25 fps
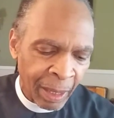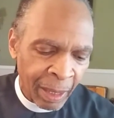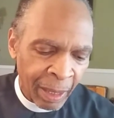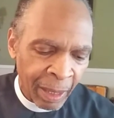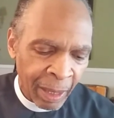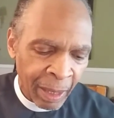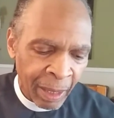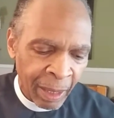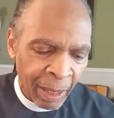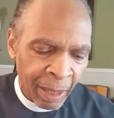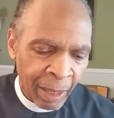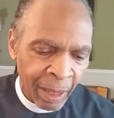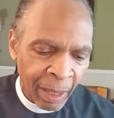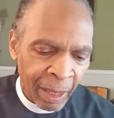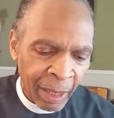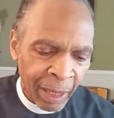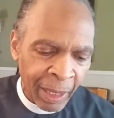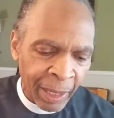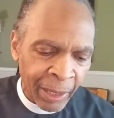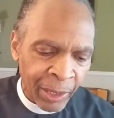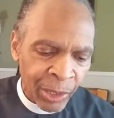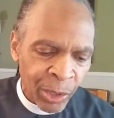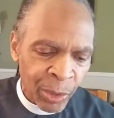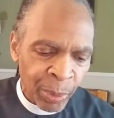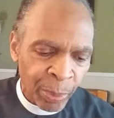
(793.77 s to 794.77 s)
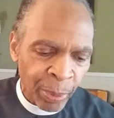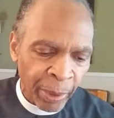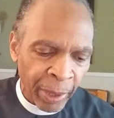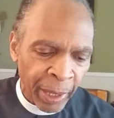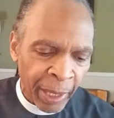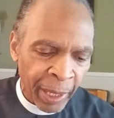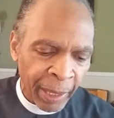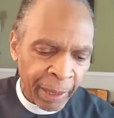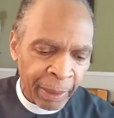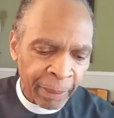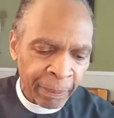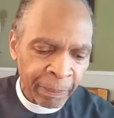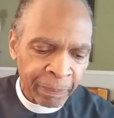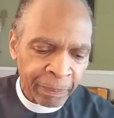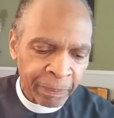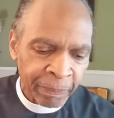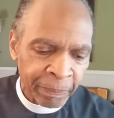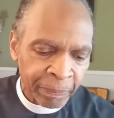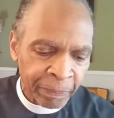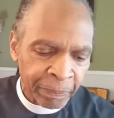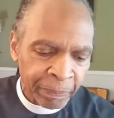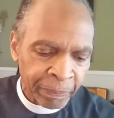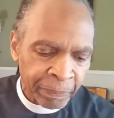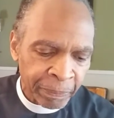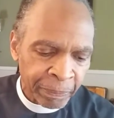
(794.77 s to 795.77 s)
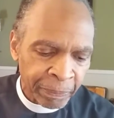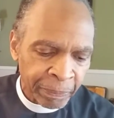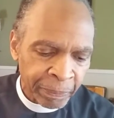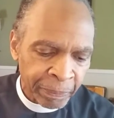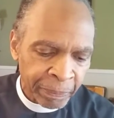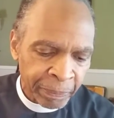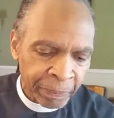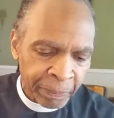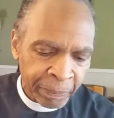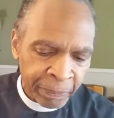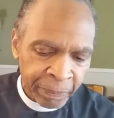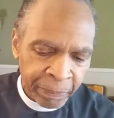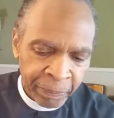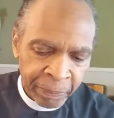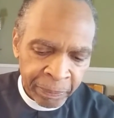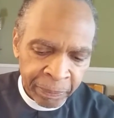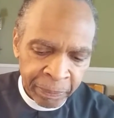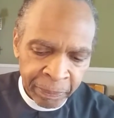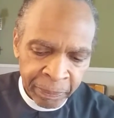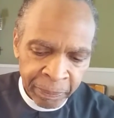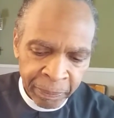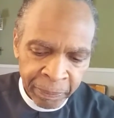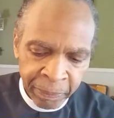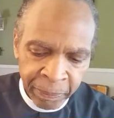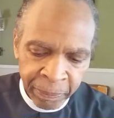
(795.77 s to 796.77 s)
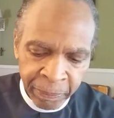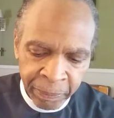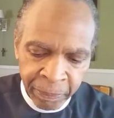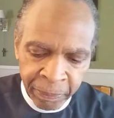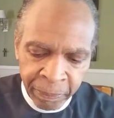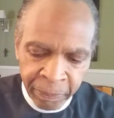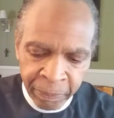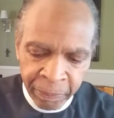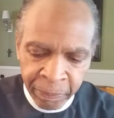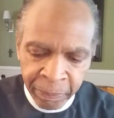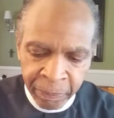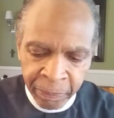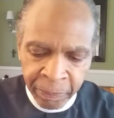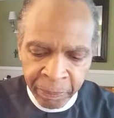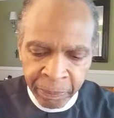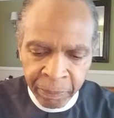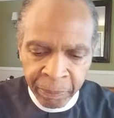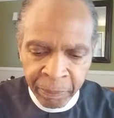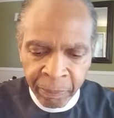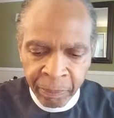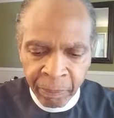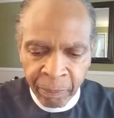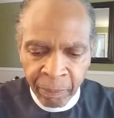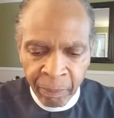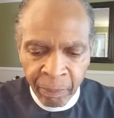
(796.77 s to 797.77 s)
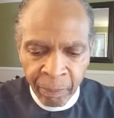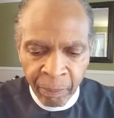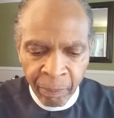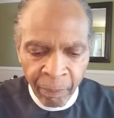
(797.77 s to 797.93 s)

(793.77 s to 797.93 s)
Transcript: Nothing is said.